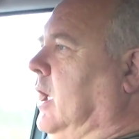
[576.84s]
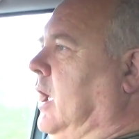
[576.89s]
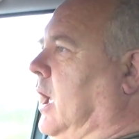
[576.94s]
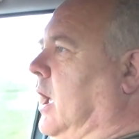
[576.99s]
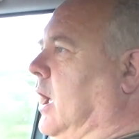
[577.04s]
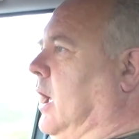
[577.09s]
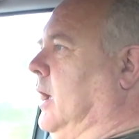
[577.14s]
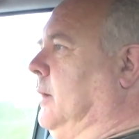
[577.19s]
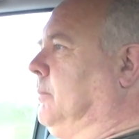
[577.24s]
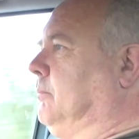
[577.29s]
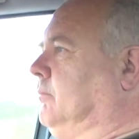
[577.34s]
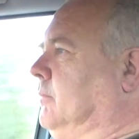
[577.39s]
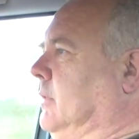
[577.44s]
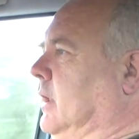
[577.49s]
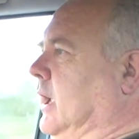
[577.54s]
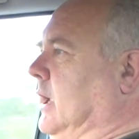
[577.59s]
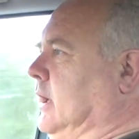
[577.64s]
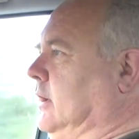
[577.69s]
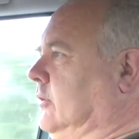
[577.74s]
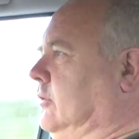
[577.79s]

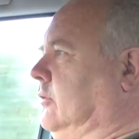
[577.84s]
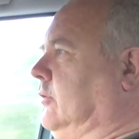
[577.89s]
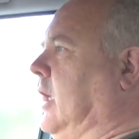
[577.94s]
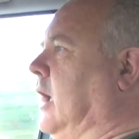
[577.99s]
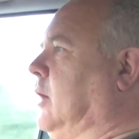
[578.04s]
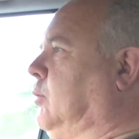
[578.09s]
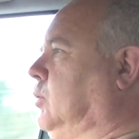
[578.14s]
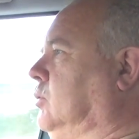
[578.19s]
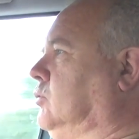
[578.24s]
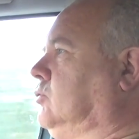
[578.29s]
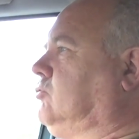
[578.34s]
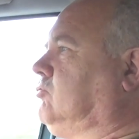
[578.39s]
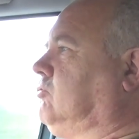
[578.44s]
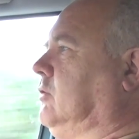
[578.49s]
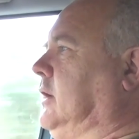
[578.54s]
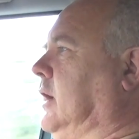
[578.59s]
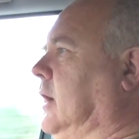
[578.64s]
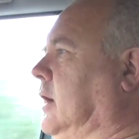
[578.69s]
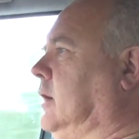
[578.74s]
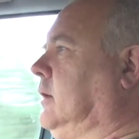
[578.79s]
and that will
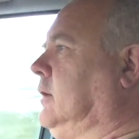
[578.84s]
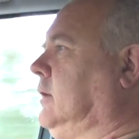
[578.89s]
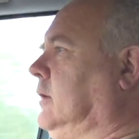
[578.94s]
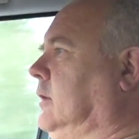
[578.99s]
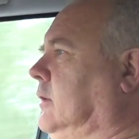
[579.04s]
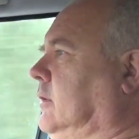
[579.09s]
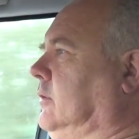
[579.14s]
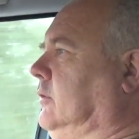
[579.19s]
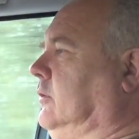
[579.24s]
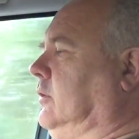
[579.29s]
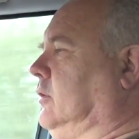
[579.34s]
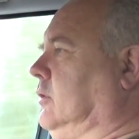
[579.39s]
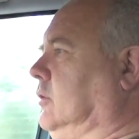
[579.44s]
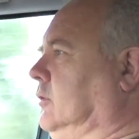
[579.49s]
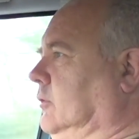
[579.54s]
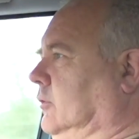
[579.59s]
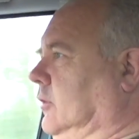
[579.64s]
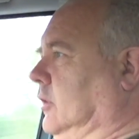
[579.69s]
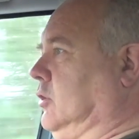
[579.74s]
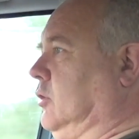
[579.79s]
trigger
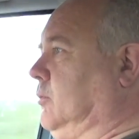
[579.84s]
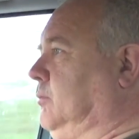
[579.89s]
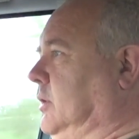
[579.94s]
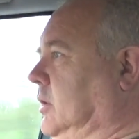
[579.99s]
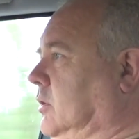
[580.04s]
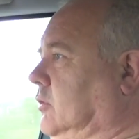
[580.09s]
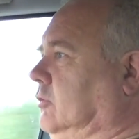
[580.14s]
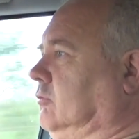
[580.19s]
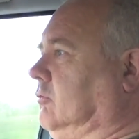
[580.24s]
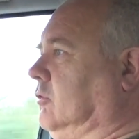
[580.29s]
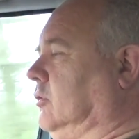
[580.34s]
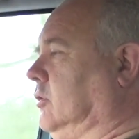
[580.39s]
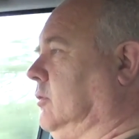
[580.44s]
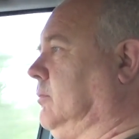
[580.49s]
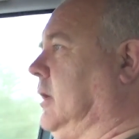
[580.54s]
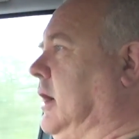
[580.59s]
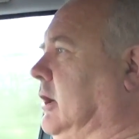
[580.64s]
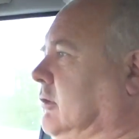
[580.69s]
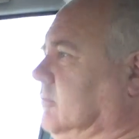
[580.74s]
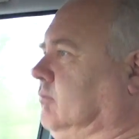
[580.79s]
the computer or the
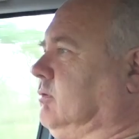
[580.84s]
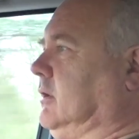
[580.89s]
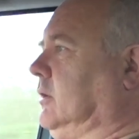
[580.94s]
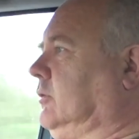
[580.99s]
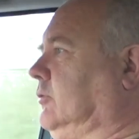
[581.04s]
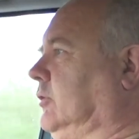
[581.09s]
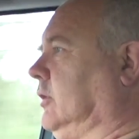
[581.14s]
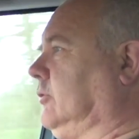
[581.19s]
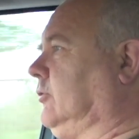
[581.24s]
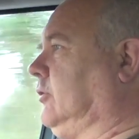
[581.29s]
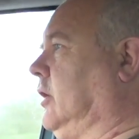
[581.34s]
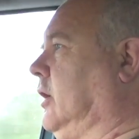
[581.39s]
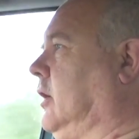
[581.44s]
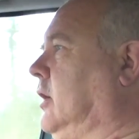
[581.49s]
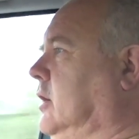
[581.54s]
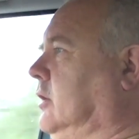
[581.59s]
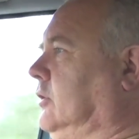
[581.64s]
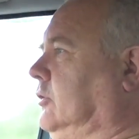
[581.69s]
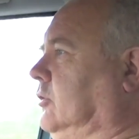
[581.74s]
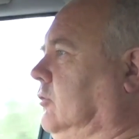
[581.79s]
microprocessor
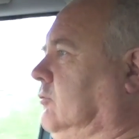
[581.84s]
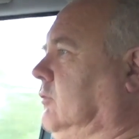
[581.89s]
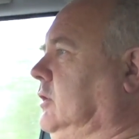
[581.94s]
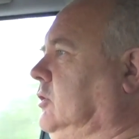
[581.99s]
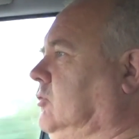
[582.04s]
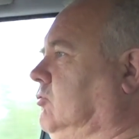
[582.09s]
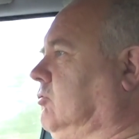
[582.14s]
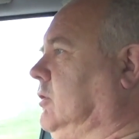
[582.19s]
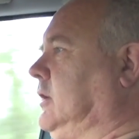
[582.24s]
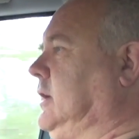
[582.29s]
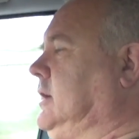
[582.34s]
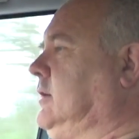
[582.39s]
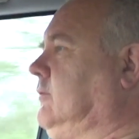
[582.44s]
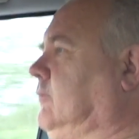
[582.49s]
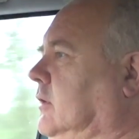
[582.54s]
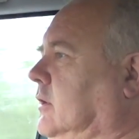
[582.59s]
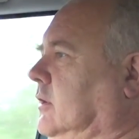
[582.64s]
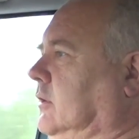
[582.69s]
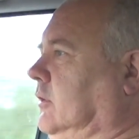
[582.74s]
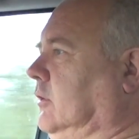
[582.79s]
to retrieve
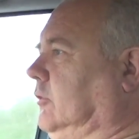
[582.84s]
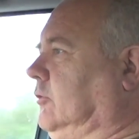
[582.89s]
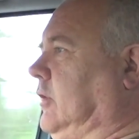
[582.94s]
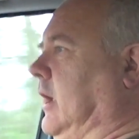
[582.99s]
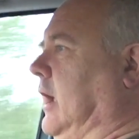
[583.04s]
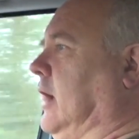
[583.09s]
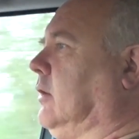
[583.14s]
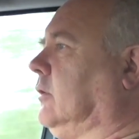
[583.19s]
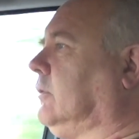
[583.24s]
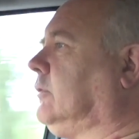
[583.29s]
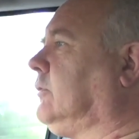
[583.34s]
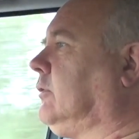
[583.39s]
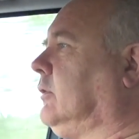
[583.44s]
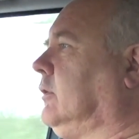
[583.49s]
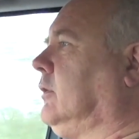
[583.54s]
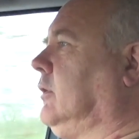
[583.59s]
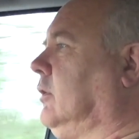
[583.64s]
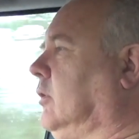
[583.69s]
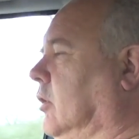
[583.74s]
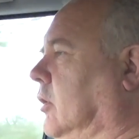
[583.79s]
the sound
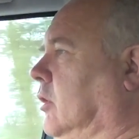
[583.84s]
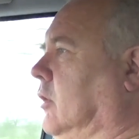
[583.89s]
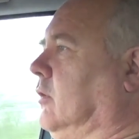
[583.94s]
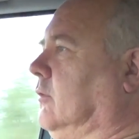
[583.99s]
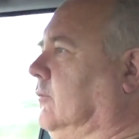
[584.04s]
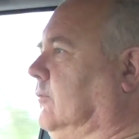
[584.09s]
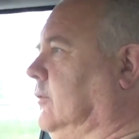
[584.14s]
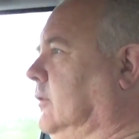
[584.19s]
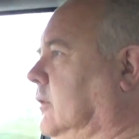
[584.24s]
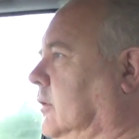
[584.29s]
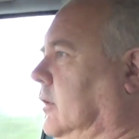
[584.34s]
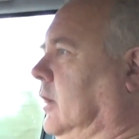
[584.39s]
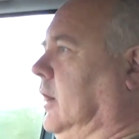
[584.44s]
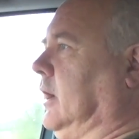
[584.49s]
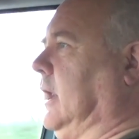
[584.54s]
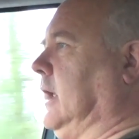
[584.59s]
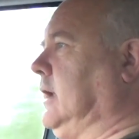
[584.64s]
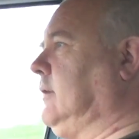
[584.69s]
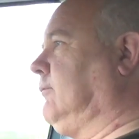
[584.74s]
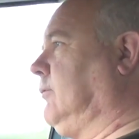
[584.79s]
of
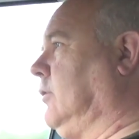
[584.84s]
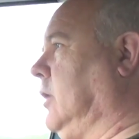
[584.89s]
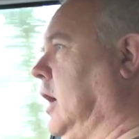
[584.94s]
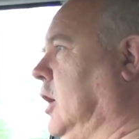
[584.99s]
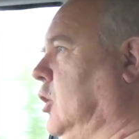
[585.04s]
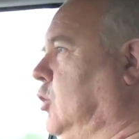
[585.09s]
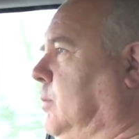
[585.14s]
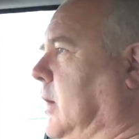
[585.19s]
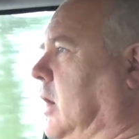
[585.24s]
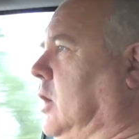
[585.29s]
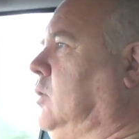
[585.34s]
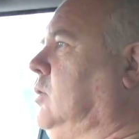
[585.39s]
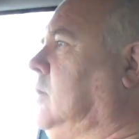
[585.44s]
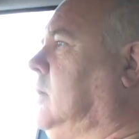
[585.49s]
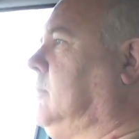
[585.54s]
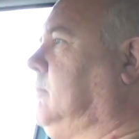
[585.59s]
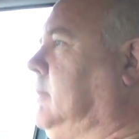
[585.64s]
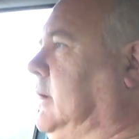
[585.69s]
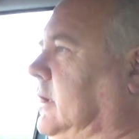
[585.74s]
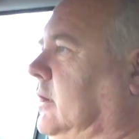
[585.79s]
an 8-foot oboe,
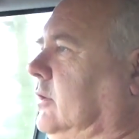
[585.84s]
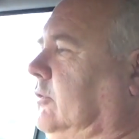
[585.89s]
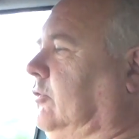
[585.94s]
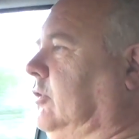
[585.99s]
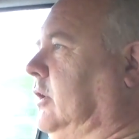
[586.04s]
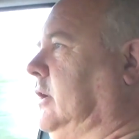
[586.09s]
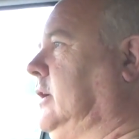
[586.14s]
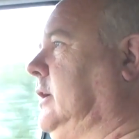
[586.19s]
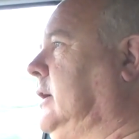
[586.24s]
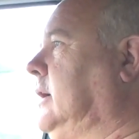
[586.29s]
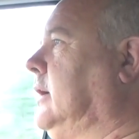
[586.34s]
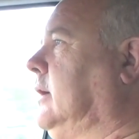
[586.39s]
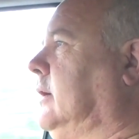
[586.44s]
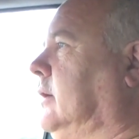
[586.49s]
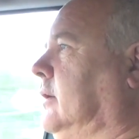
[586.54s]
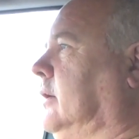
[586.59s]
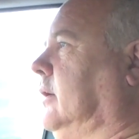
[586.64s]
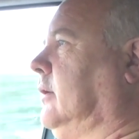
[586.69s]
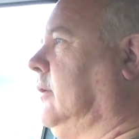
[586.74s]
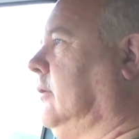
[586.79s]
middle C,
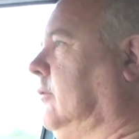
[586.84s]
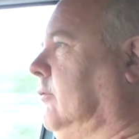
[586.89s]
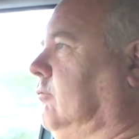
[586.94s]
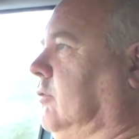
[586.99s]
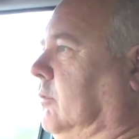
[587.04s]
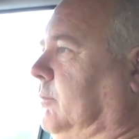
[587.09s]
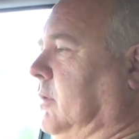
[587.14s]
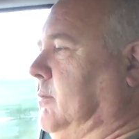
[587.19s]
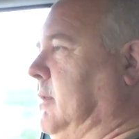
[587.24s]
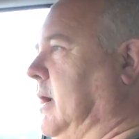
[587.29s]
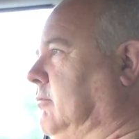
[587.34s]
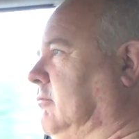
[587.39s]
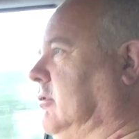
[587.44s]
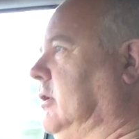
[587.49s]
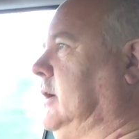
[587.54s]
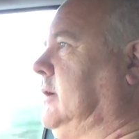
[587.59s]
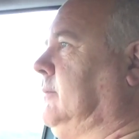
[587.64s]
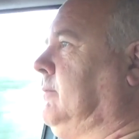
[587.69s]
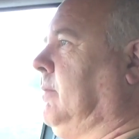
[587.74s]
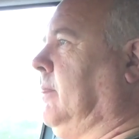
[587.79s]
from the
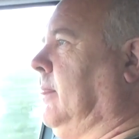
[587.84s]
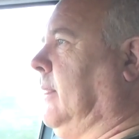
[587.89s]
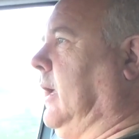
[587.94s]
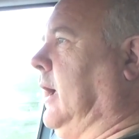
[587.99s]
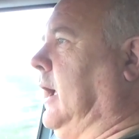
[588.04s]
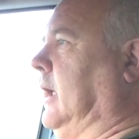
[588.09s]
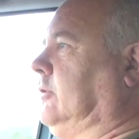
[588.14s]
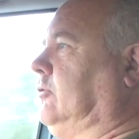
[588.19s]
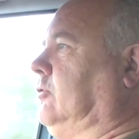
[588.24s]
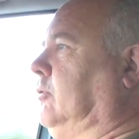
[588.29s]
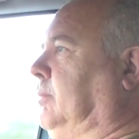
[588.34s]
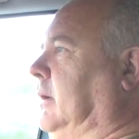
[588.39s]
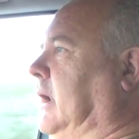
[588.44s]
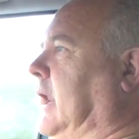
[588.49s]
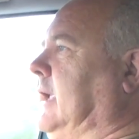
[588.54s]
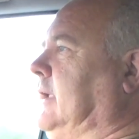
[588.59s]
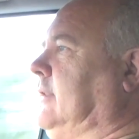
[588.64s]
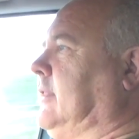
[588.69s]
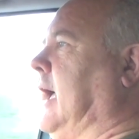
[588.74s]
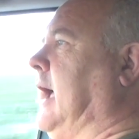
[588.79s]
memory, and to
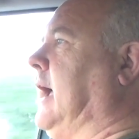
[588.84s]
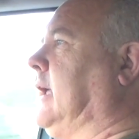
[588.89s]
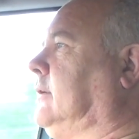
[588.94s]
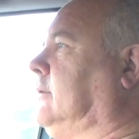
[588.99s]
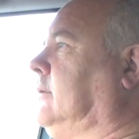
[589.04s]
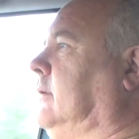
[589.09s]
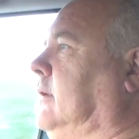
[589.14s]
play that